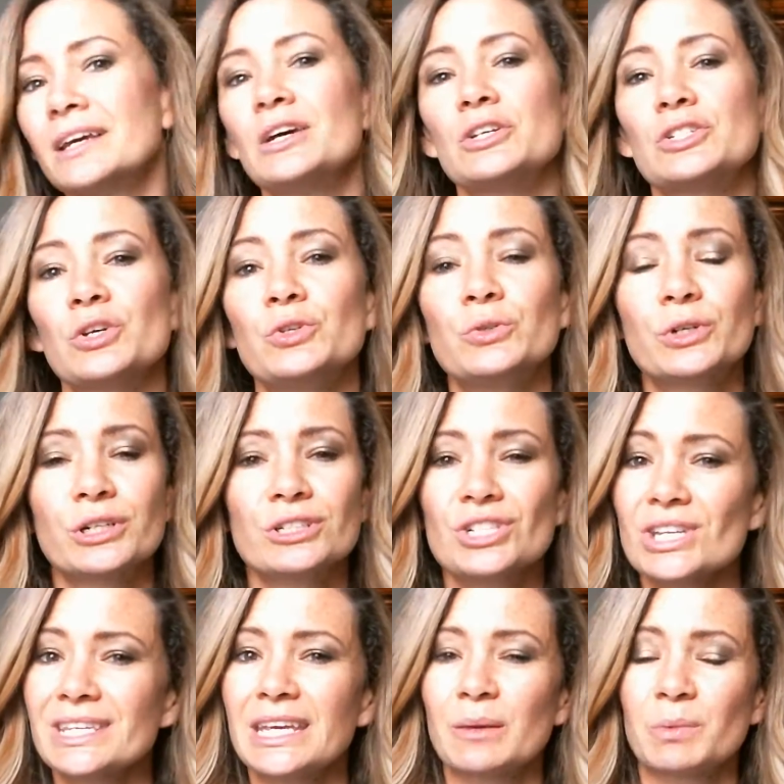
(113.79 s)
So you could
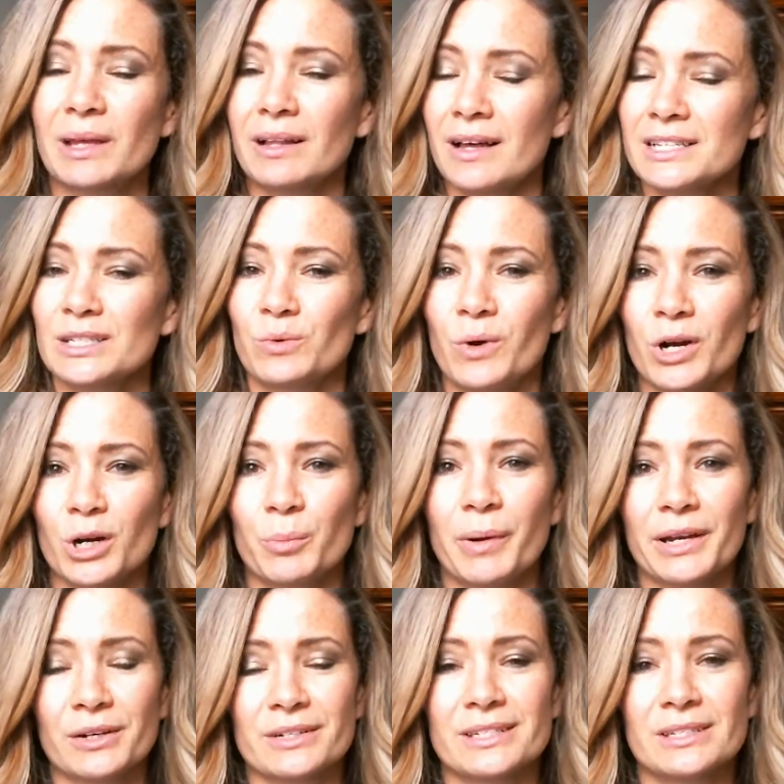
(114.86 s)
just keep the glass of water
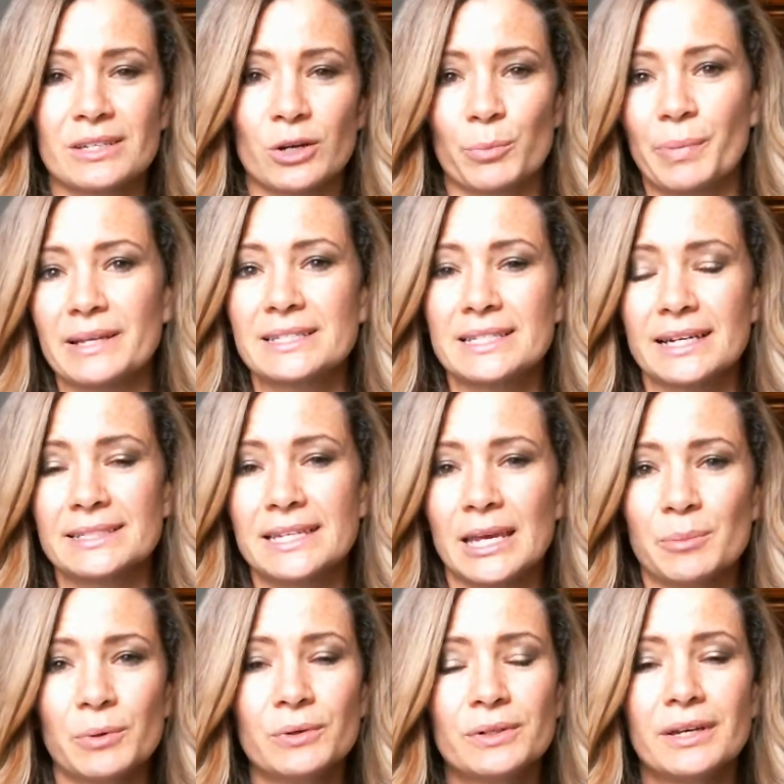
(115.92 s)
by your bedside
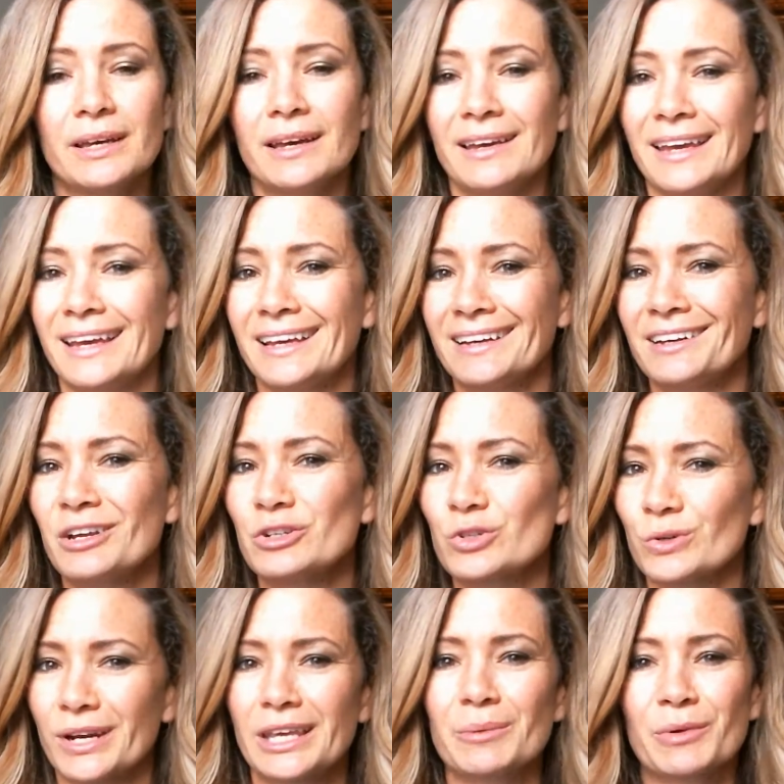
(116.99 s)
table and
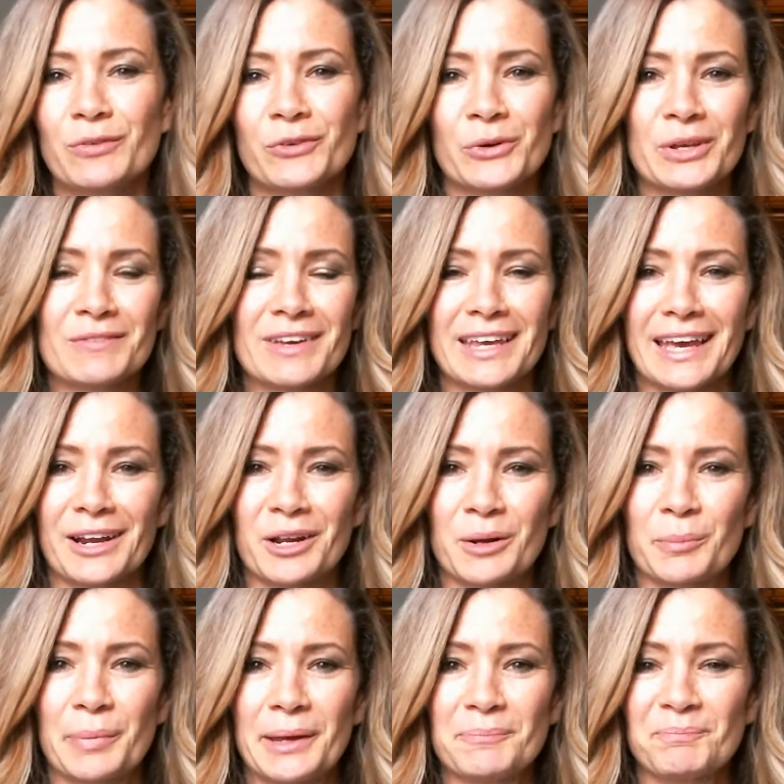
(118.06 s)
drink it before you even get out
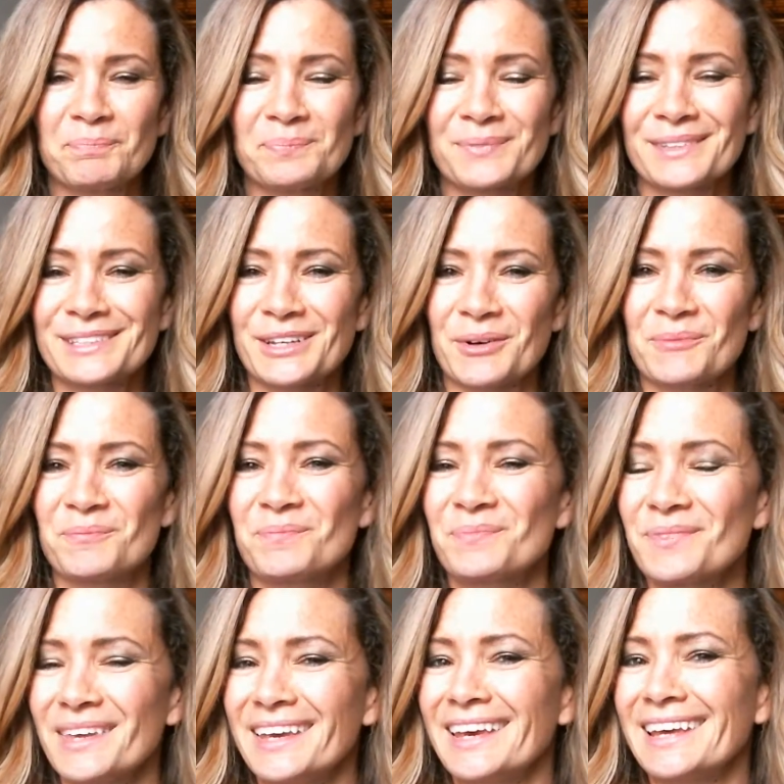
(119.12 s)
of bed. So
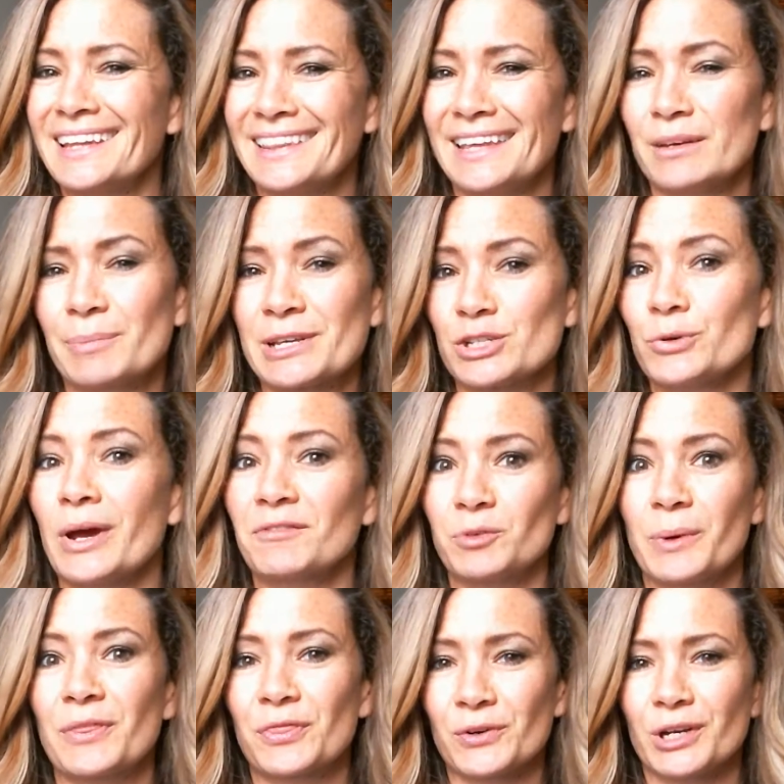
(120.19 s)
because you have to
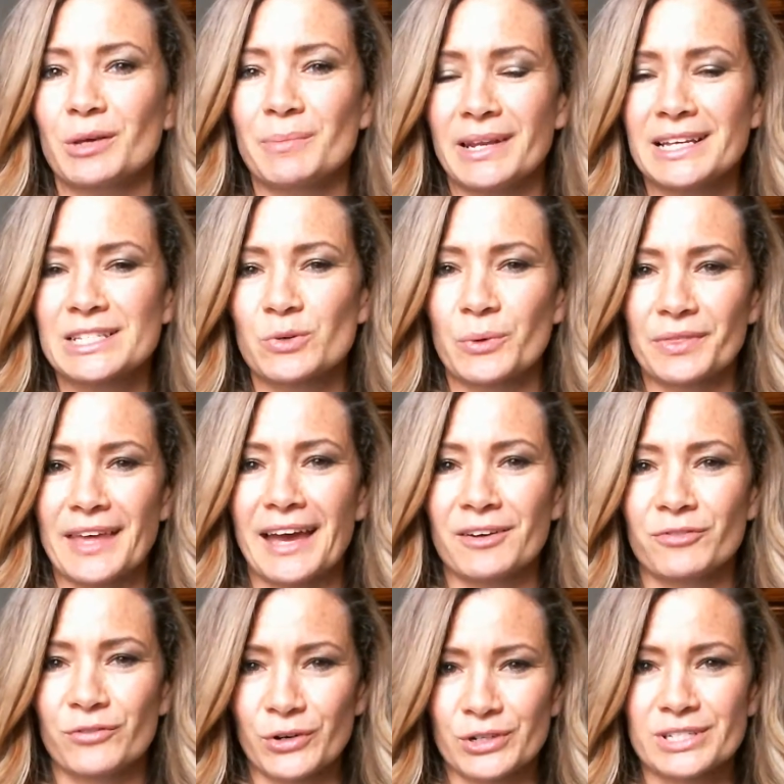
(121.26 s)
wait 30 minutes with that
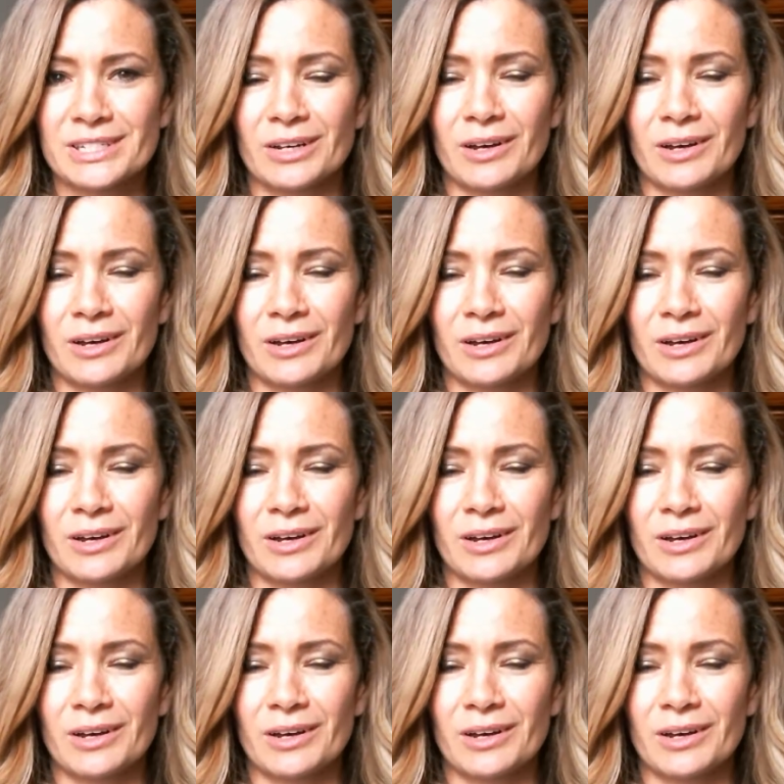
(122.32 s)
first